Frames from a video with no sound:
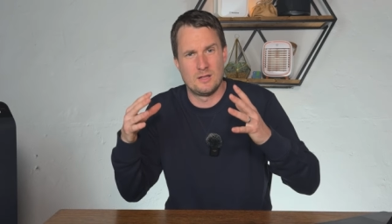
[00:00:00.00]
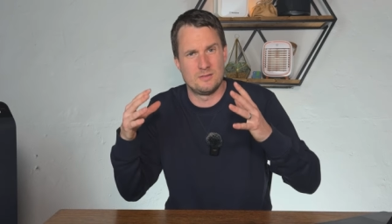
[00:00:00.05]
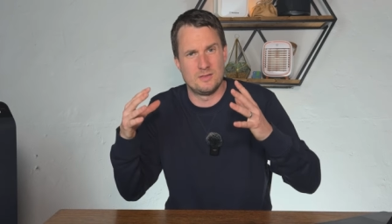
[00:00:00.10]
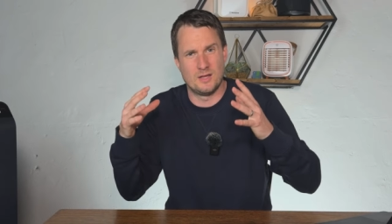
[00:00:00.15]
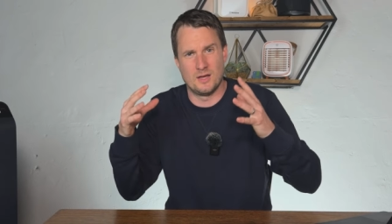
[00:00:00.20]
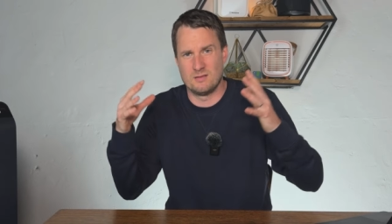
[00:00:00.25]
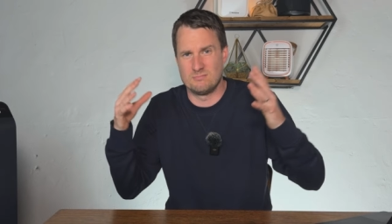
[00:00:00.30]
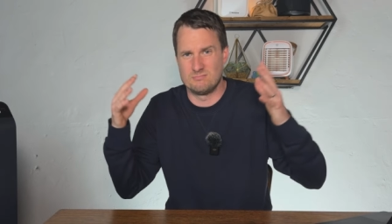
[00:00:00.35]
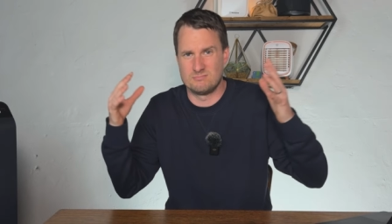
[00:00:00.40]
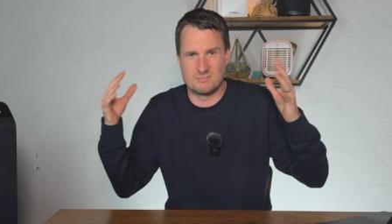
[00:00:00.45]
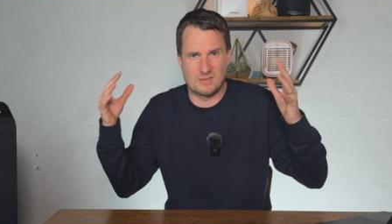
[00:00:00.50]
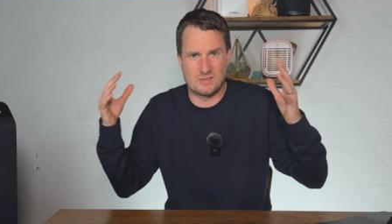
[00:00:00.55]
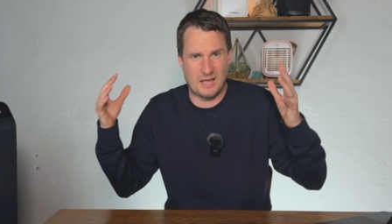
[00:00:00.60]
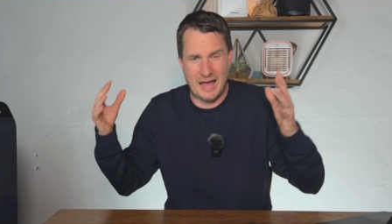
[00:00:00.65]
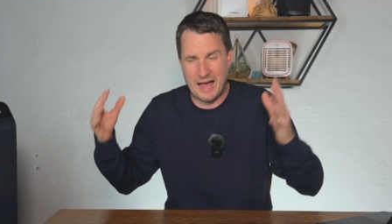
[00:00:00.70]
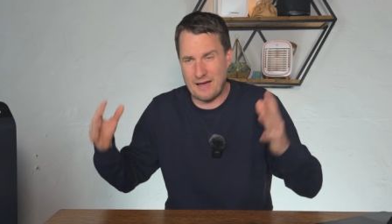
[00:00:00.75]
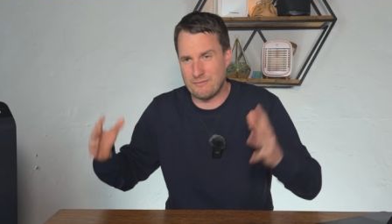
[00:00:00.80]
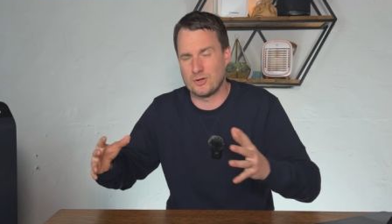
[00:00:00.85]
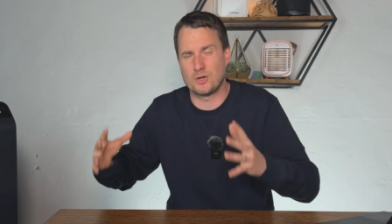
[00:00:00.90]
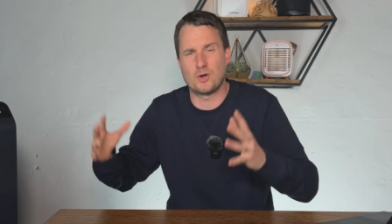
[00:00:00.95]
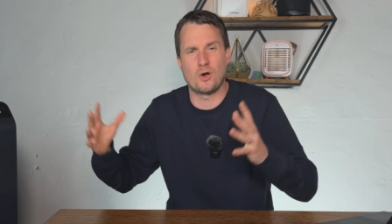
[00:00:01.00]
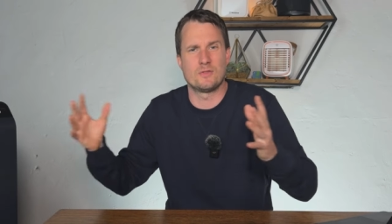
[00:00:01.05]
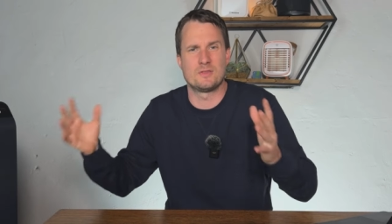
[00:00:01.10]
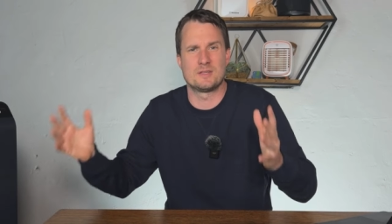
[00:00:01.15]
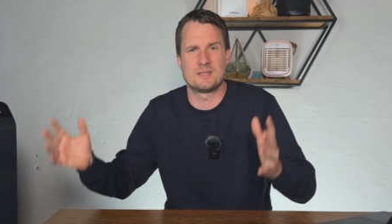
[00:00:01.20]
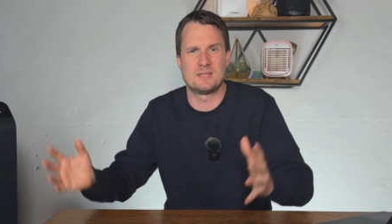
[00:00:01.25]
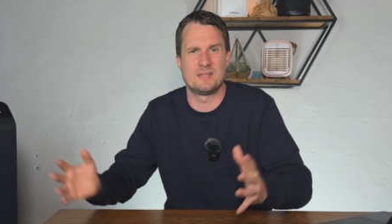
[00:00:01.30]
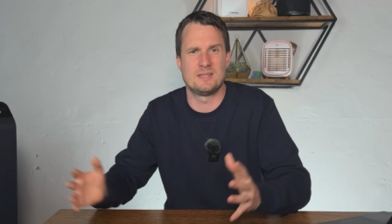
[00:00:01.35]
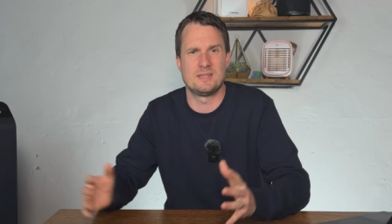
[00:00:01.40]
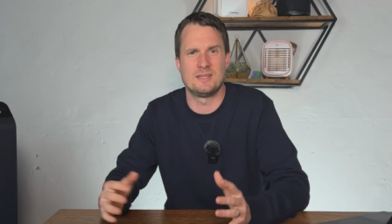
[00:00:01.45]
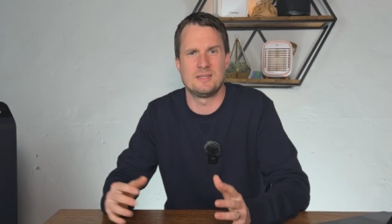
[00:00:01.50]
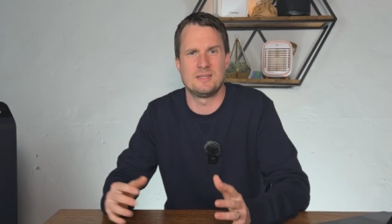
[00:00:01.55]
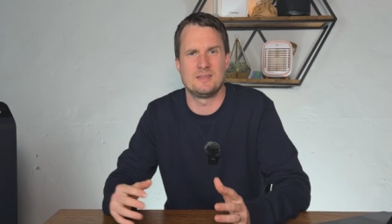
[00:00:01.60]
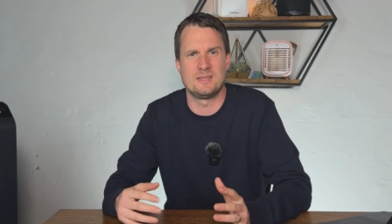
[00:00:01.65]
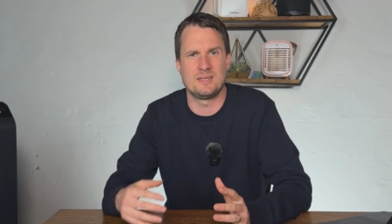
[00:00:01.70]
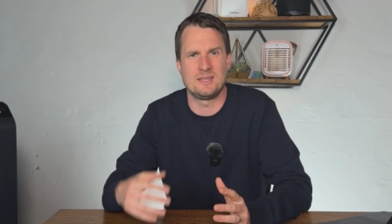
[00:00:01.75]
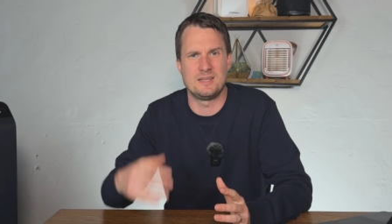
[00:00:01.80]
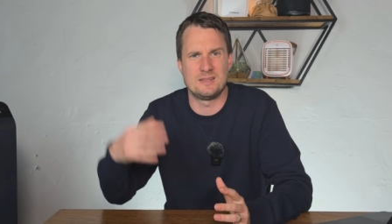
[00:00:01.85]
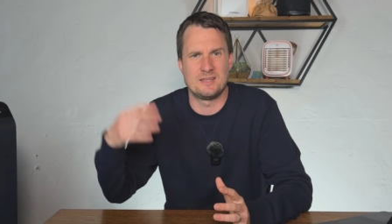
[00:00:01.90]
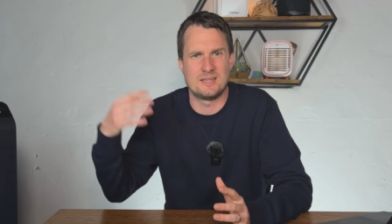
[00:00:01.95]
that haven't got the,
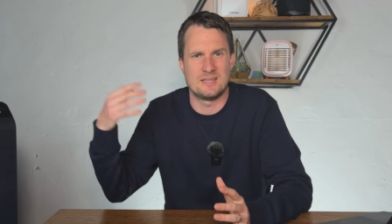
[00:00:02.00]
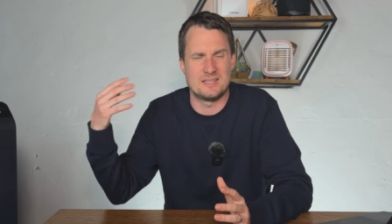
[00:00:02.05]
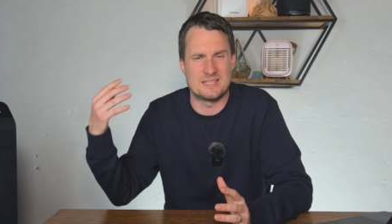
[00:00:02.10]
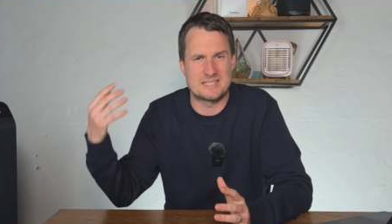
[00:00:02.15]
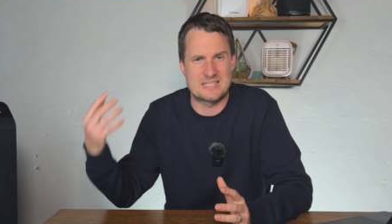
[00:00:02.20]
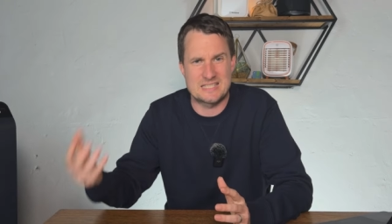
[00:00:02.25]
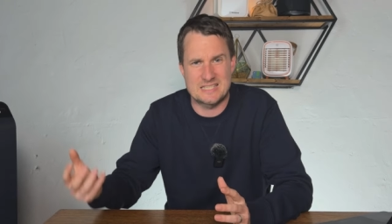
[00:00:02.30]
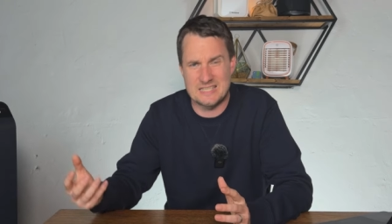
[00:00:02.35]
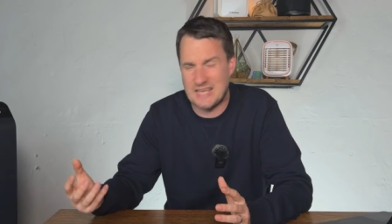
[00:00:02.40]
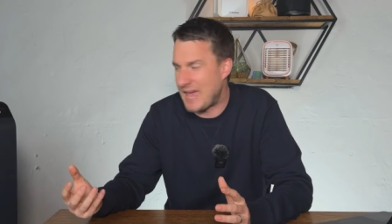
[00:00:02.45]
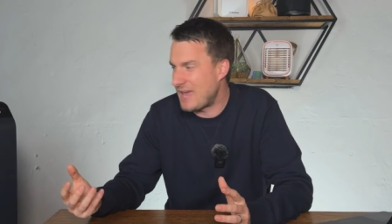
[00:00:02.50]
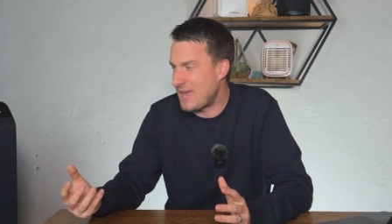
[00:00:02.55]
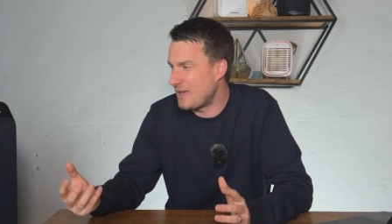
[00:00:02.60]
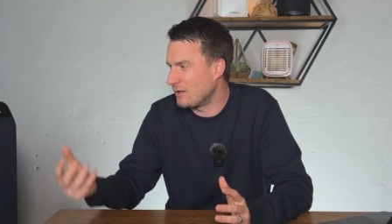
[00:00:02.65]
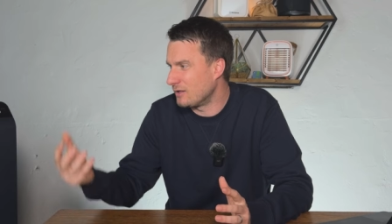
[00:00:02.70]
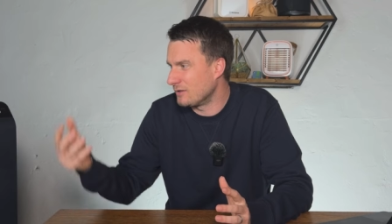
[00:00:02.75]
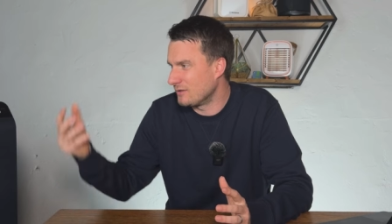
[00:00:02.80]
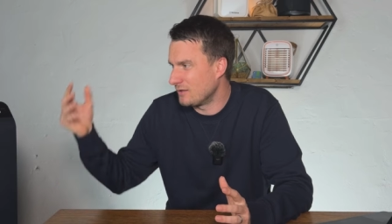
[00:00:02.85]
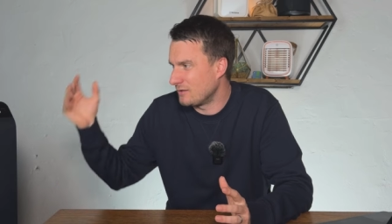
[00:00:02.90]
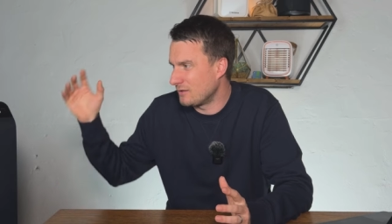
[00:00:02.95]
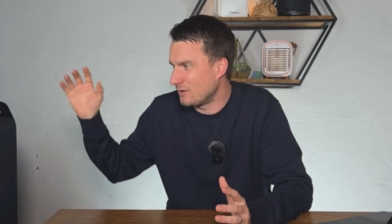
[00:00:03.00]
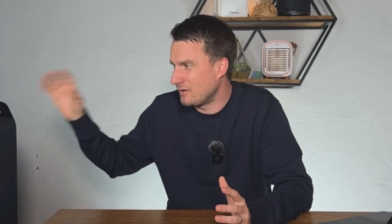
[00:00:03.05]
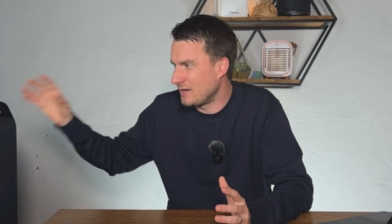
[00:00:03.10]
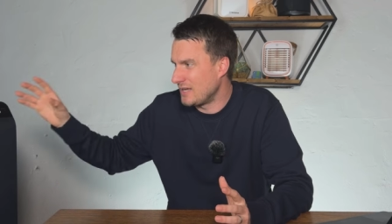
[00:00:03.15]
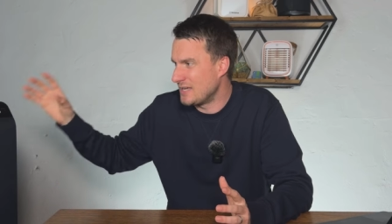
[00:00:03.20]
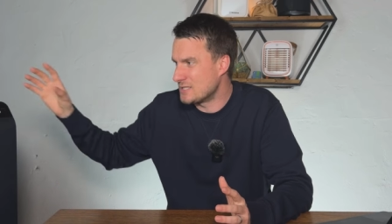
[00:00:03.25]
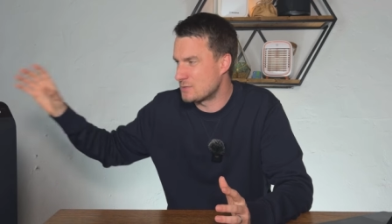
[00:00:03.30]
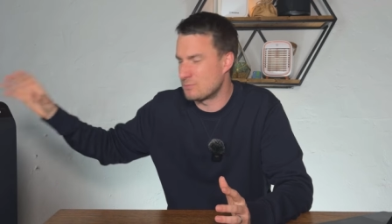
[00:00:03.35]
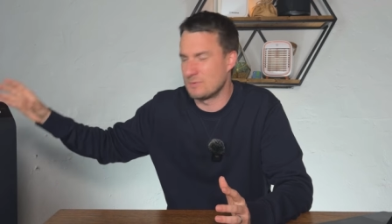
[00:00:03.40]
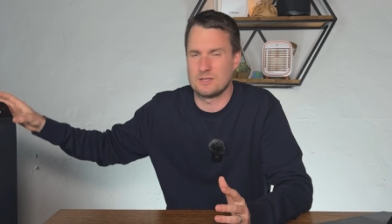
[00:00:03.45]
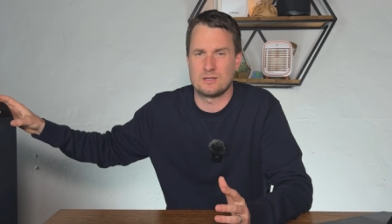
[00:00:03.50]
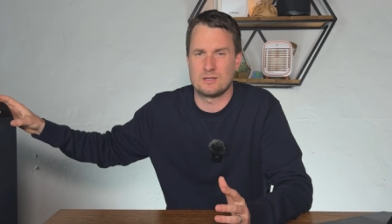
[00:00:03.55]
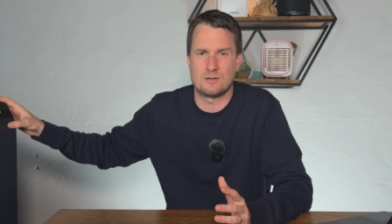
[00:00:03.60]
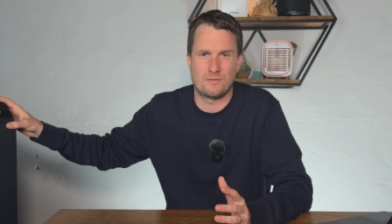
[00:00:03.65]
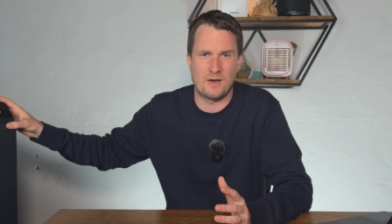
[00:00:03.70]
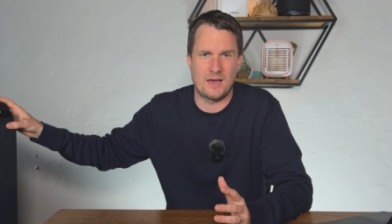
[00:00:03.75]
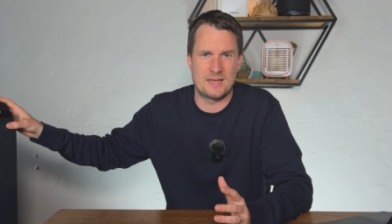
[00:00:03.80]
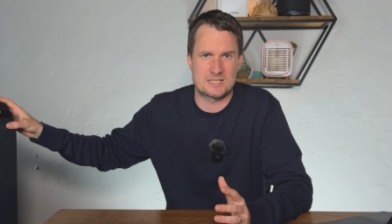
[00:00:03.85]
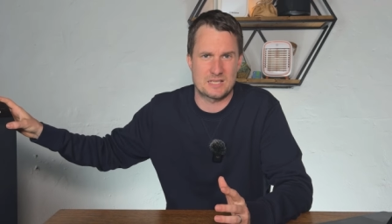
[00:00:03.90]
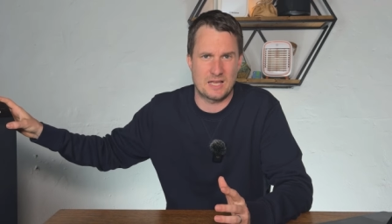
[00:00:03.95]
the, the, the, scale that there is with a
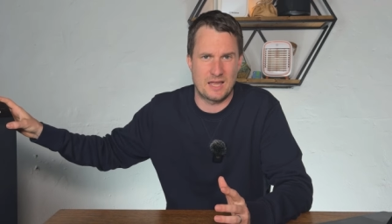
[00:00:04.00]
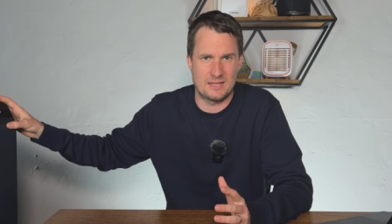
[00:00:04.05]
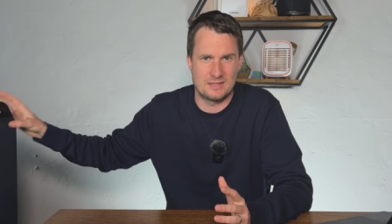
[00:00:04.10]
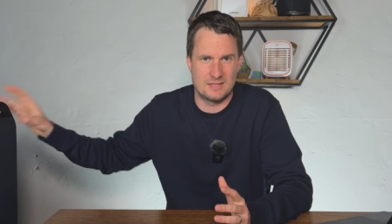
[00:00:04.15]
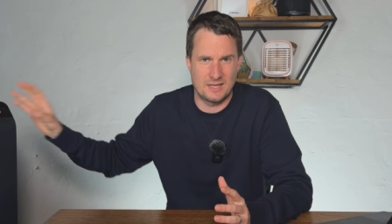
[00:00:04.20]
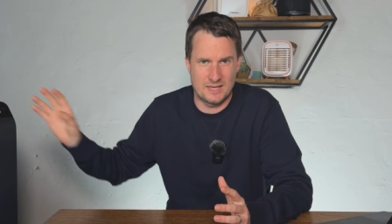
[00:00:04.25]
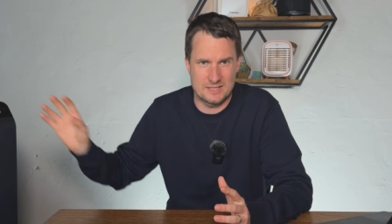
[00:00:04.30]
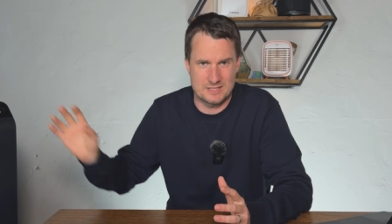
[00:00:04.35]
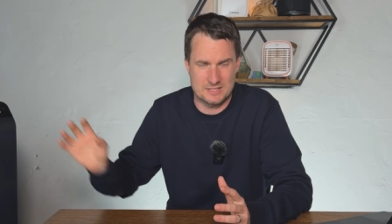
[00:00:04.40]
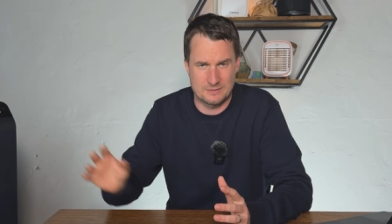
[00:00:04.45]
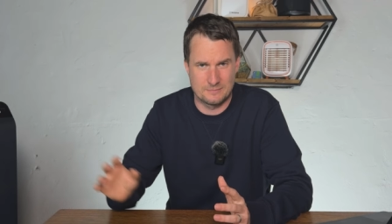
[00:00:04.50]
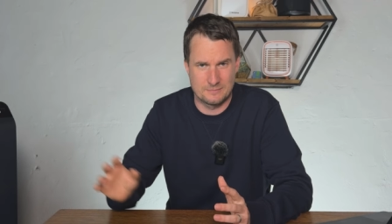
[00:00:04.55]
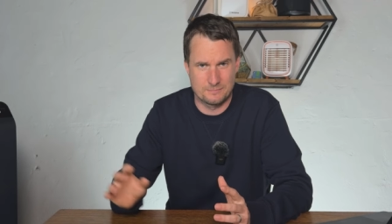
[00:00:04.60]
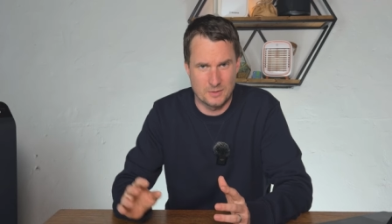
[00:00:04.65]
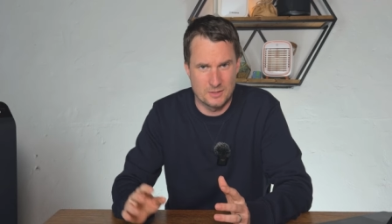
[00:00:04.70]
device like this.